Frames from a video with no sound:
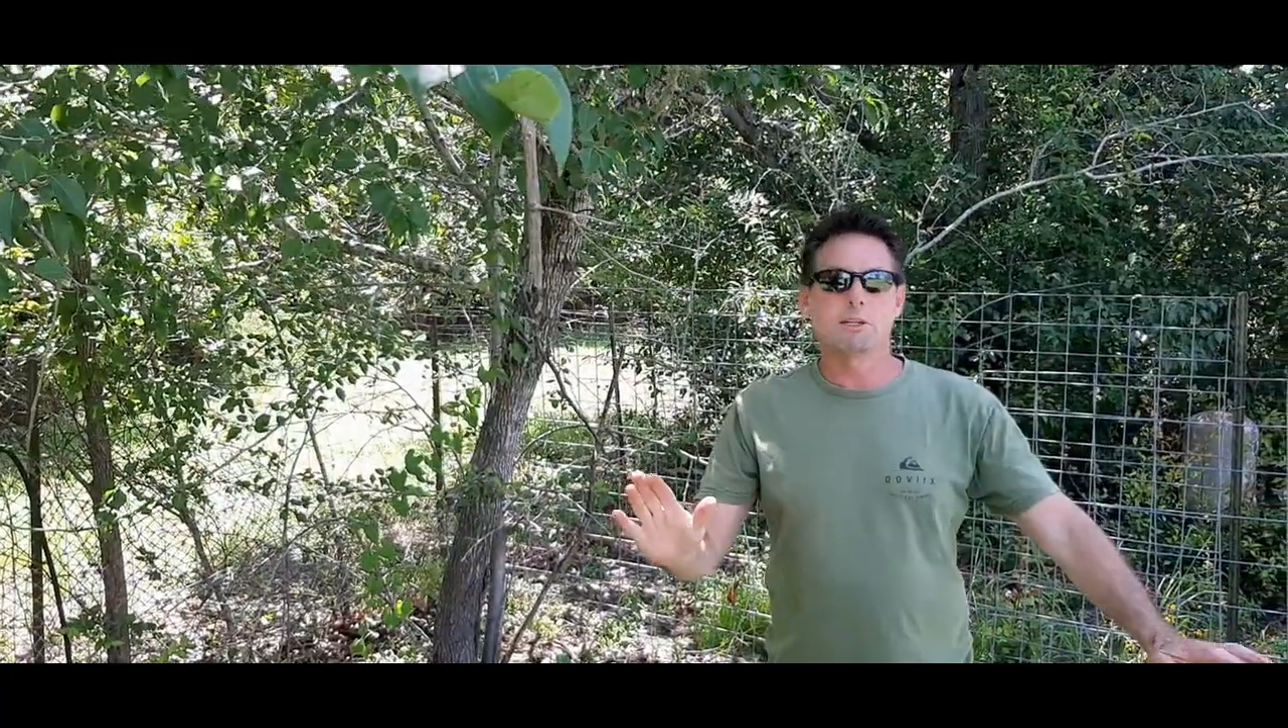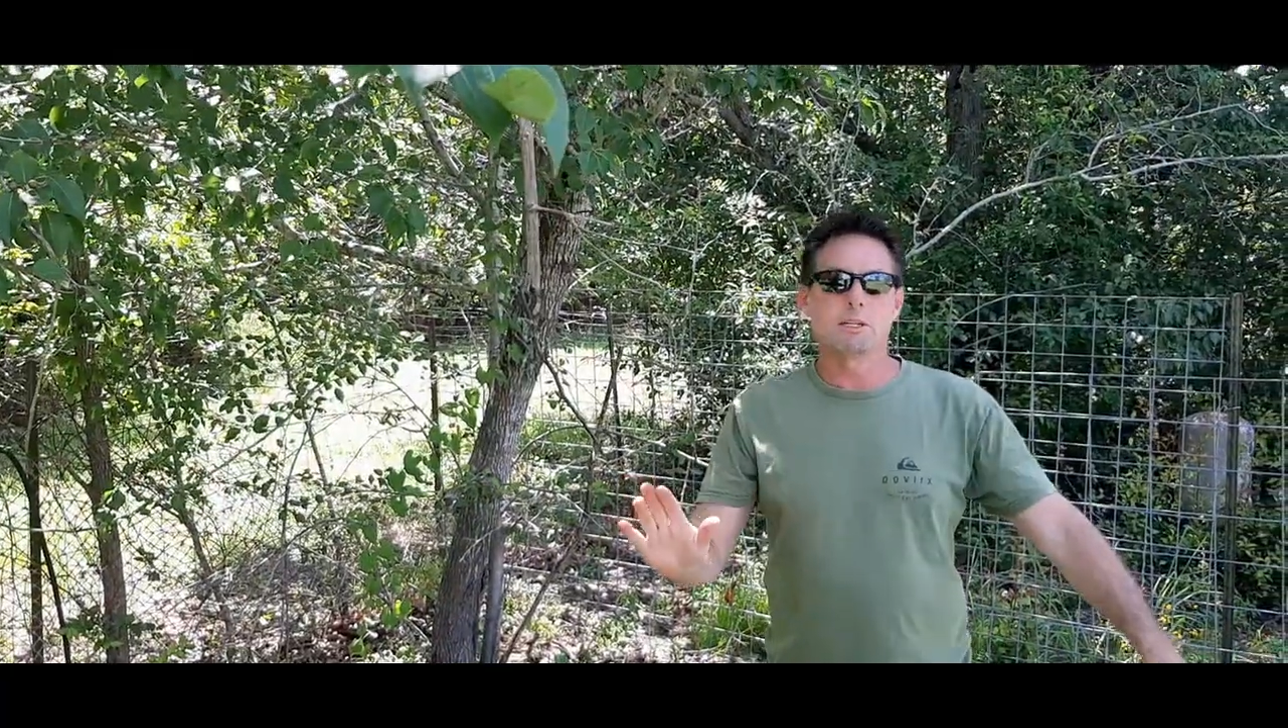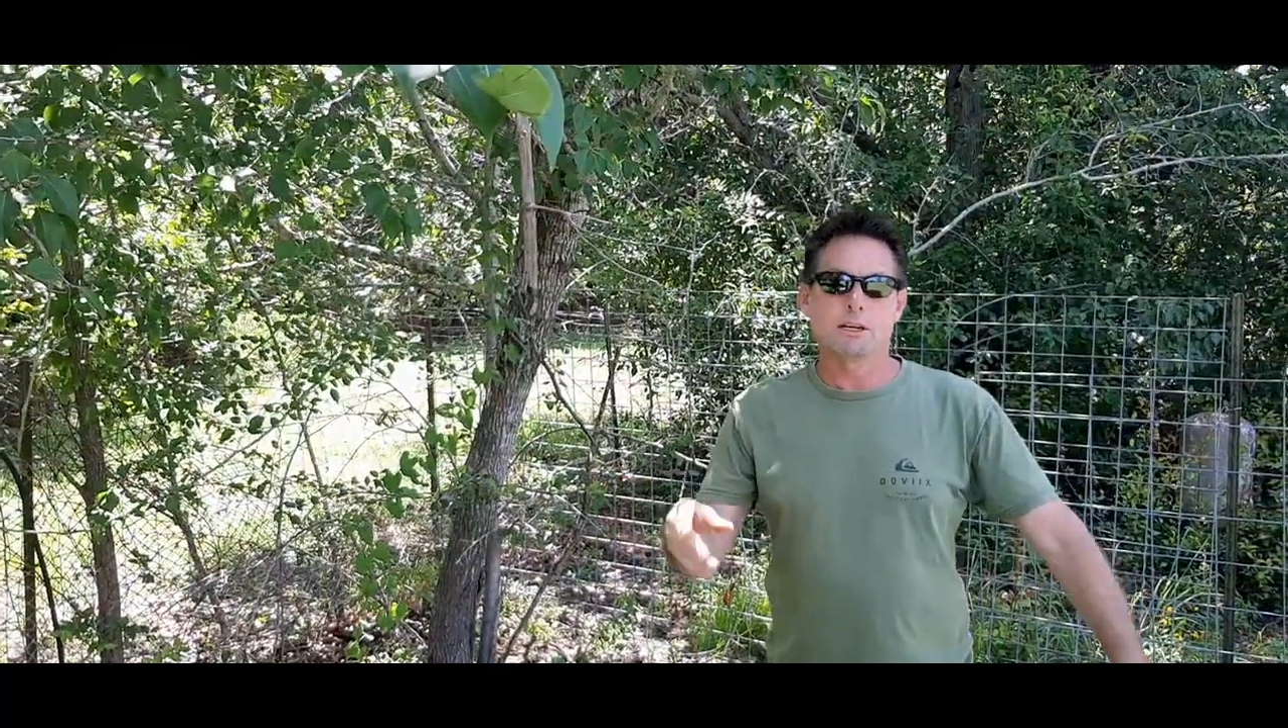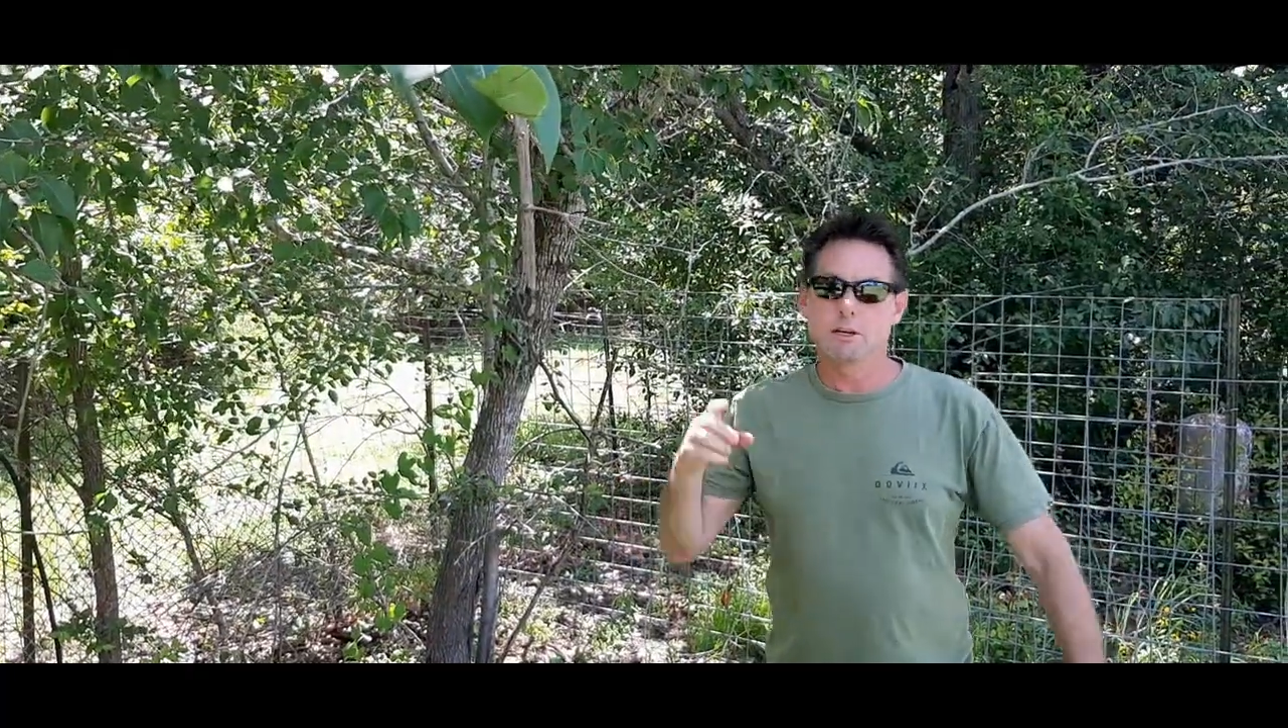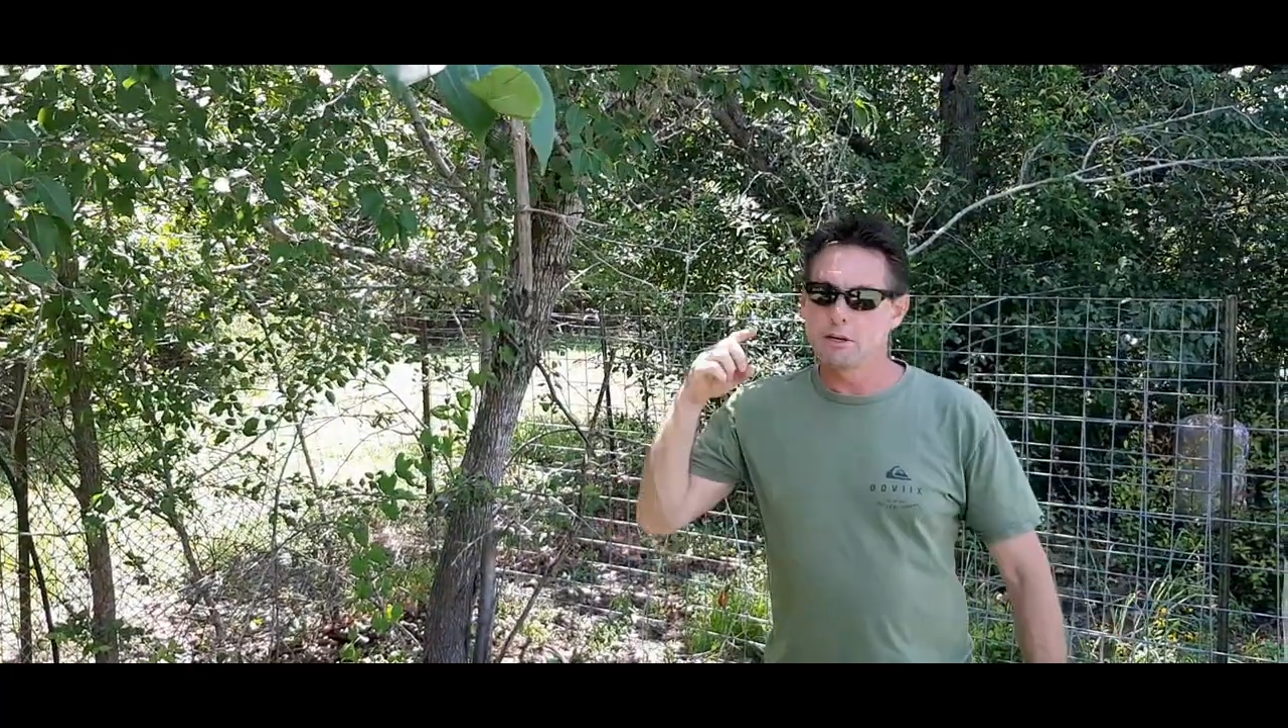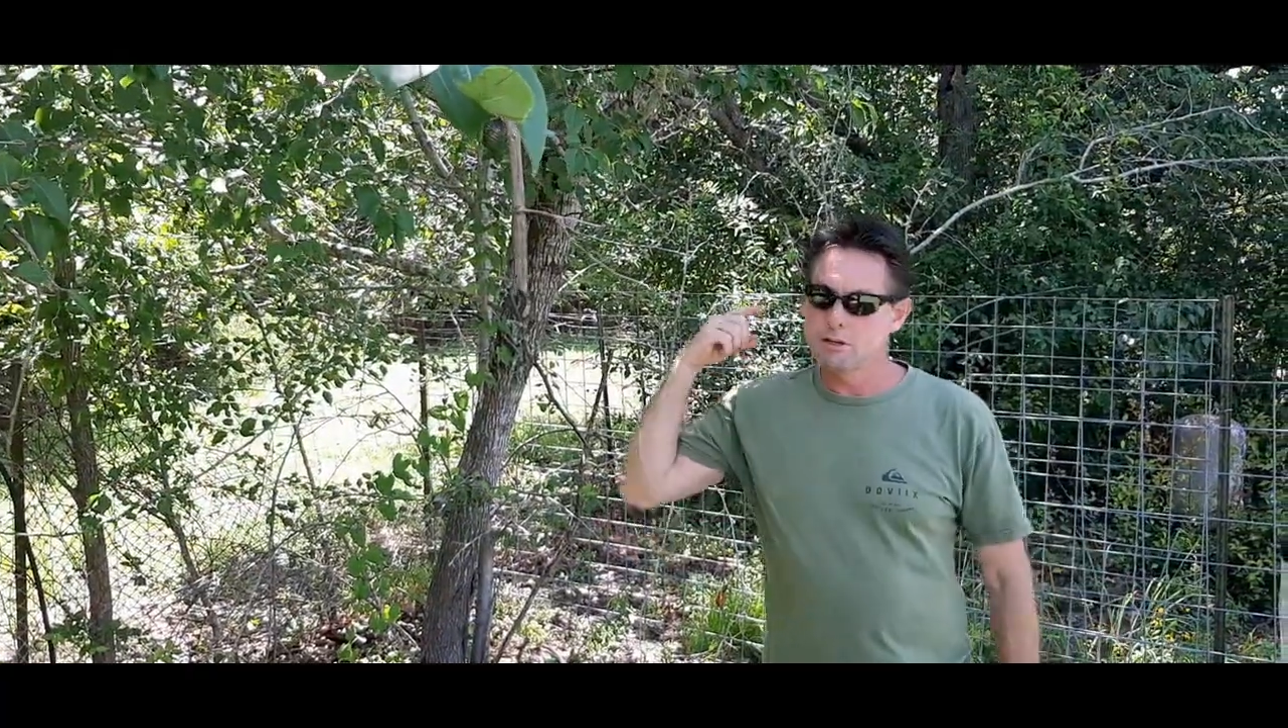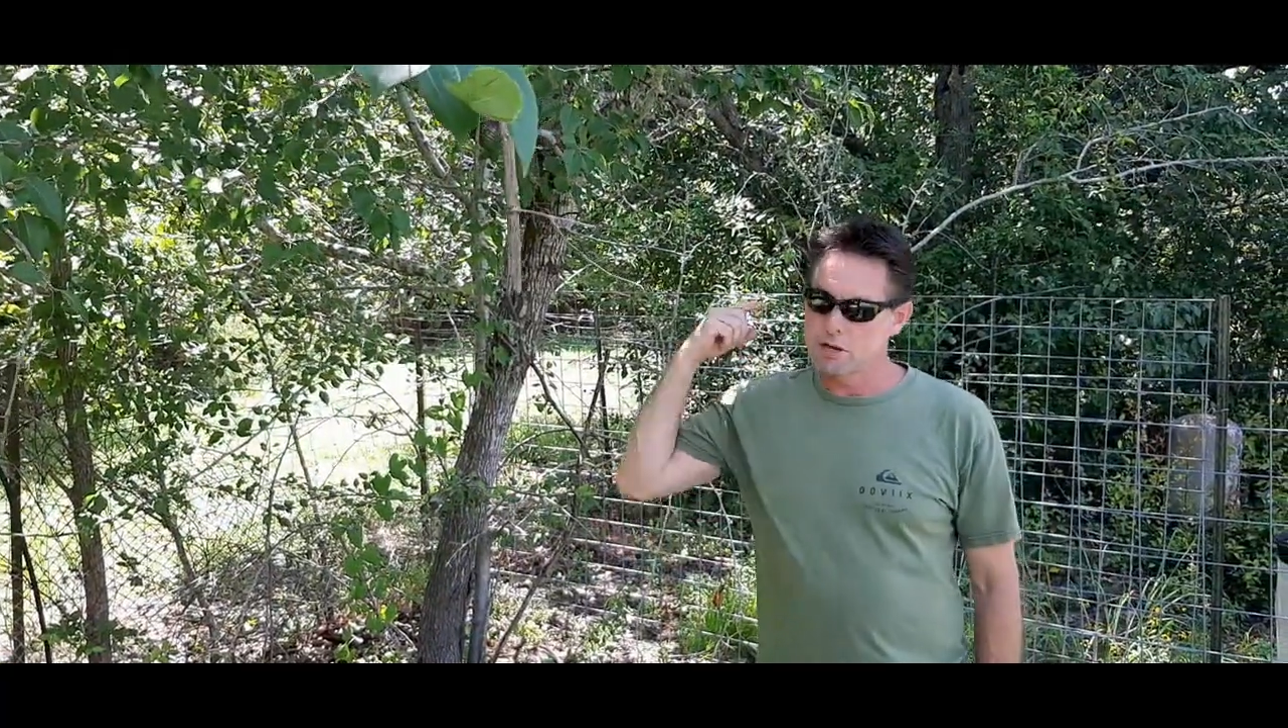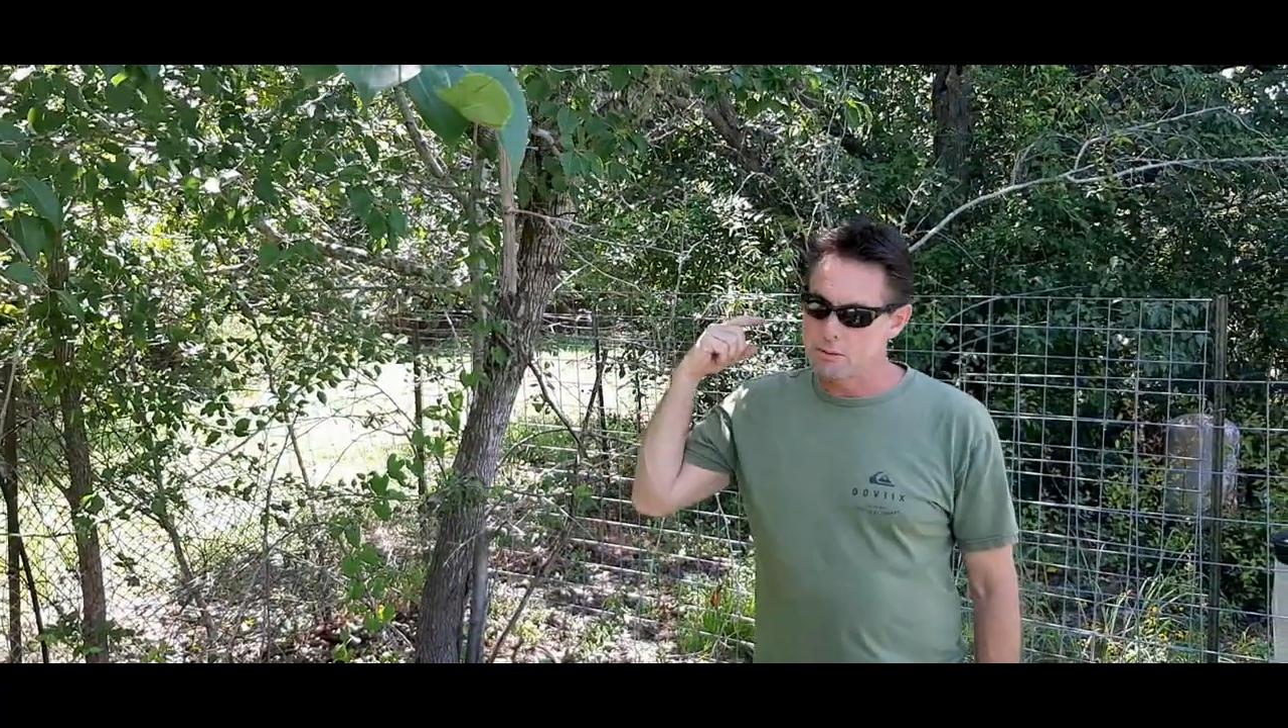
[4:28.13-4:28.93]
detail here.